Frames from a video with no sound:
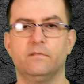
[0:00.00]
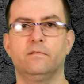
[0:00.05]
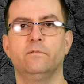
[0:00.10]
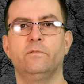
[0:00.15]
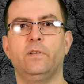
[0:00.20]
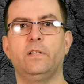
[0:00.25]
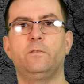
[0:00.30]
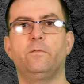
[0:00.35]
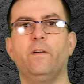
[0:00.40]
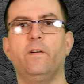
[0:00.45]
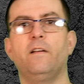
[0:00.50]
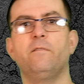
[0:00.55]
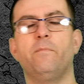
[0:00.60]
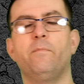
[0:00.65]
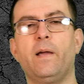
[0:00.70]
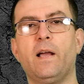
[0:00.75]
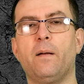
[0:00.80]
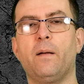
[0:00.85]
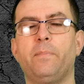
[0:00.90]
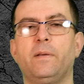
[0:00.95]
with 12
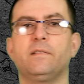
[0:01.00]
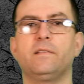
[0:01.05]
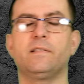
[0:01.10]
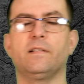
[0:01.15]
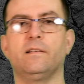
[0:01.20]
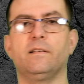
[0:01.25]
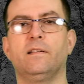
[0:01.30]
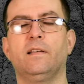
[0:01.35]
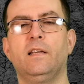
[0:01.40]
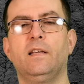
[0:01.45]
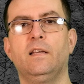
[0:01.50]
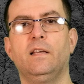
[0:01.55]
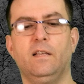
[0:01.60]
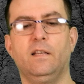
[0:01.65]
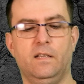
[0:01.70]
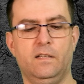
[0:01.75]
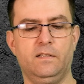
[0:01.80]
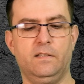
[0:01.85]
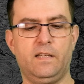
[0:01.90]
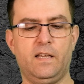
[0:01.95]
megapixel
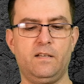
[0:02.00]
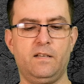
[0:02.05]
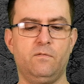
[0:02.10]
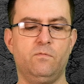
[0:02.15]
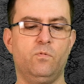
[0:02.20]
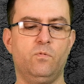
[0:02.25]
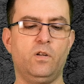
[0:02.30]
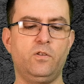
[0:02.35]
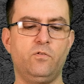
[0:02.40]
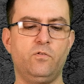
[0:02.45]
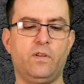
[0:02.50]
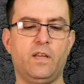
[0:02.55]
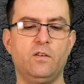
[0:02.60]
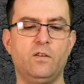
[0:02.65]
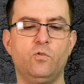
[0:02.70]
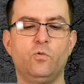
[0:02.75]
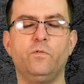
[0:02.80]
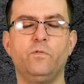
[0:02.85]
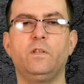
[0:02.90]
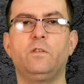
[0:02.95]
than what you can
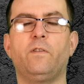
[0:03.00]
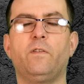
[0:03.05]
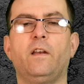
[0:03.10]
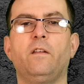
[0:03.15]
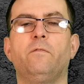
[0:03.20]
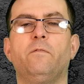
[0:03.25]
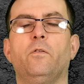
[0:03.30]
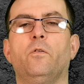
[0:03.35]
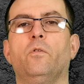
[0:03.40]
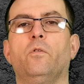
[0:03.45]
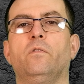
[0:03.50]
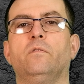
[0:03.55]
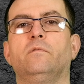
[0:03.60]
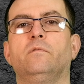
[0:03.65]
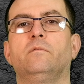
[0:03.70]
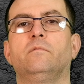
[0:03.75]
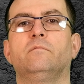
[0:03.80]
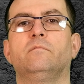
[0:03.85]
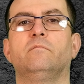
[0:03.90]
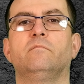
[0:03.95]
do with 24.
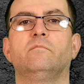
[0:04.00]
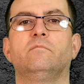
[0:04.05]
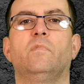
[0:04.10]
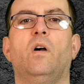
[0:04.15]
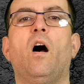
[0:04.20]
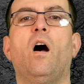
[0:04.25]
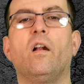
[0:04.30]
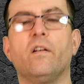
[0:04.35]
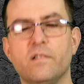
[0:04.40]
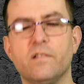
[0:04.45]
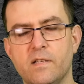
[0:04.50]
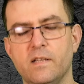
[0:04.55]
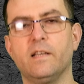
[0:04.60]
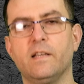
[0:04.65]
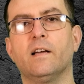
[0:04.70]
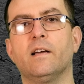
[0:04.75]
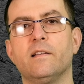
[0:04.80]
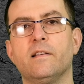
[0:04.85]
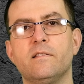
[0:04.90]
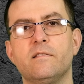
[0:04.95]
Honestly
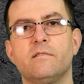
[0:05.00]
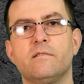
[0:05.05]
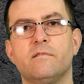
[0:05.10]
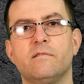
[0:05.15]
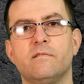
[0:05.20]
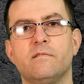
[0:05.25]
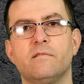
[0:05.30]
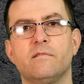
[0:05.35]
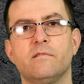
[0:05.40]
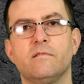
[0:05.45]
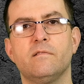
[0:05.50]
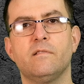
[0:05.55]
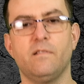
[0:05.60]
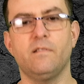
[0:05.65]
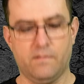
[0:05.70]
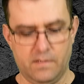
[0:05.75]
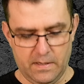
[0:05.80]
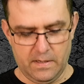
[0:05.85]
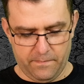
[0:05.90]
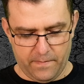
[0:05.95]
guys,
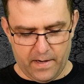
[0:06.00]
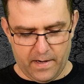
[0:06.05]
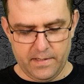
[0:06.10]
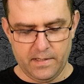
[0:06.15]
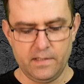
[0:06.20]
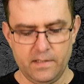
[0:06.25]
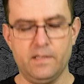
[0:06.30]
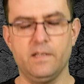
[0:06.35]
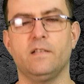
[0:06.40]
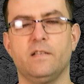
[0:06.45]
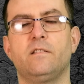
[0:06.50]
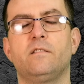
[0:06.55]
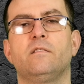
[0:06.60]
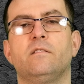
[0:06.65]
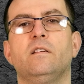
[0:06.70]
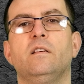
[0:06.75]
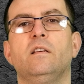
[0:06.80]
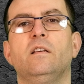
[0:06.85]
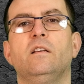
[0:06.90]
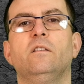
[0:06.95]
if I did this
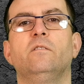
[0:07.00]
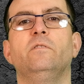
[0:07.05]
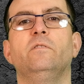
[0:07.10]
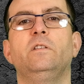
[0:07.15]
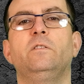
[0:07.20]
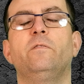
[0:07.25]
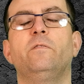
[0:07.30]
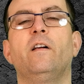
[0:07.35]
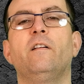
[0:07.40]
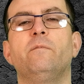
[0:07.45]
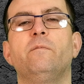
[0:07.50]
with 12